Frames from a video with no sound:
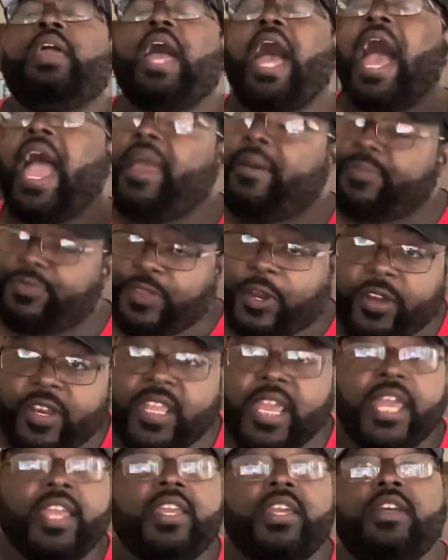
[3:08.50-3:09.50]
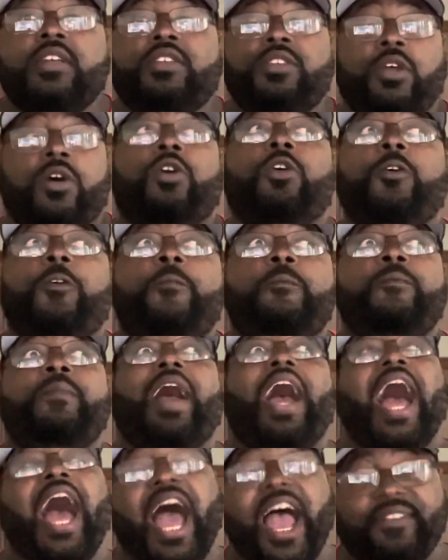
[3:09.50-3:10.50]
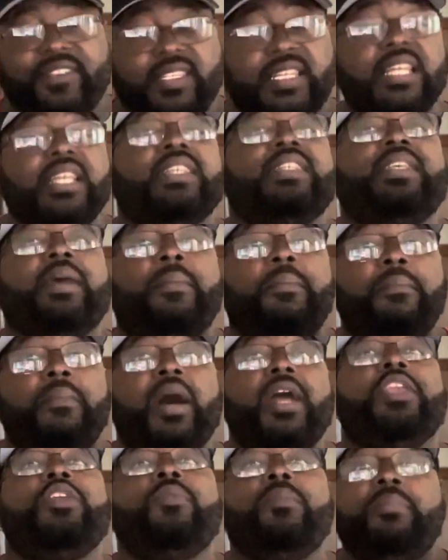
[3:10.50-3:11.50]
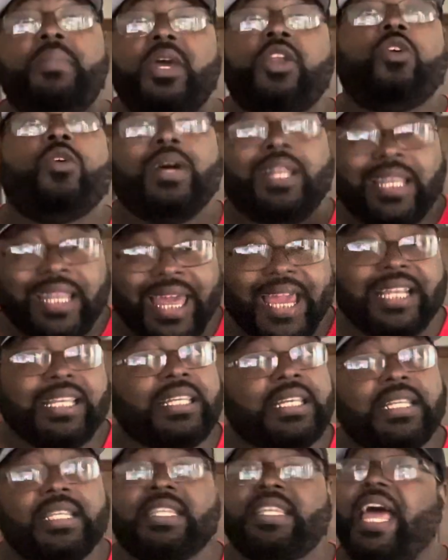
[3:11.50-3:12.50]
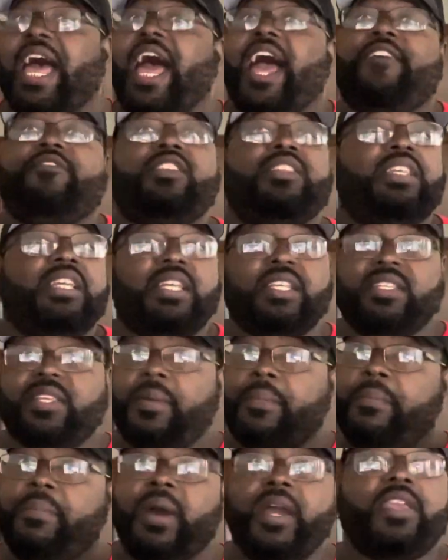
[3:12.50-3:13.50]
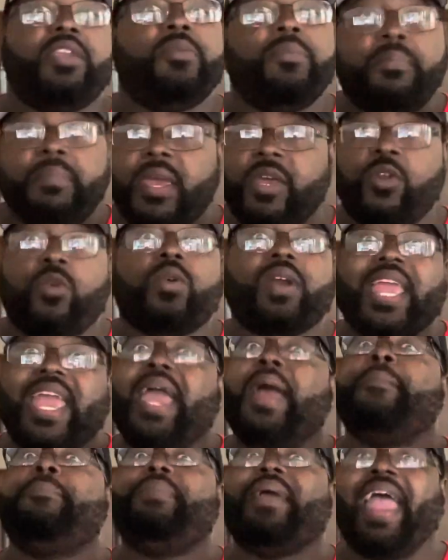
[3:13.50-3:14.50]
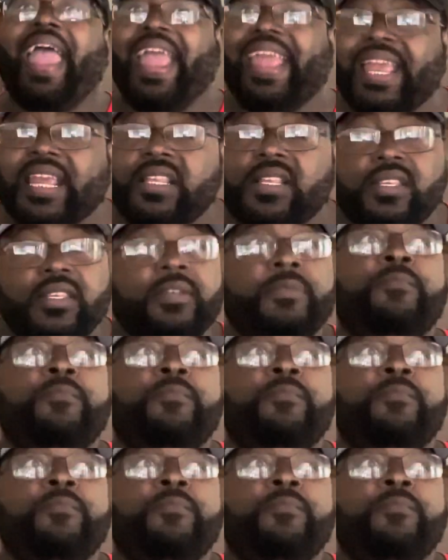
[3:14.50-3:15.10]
I am 38 years old. I've seen some monumental elections. I've seen some monumental campaigns.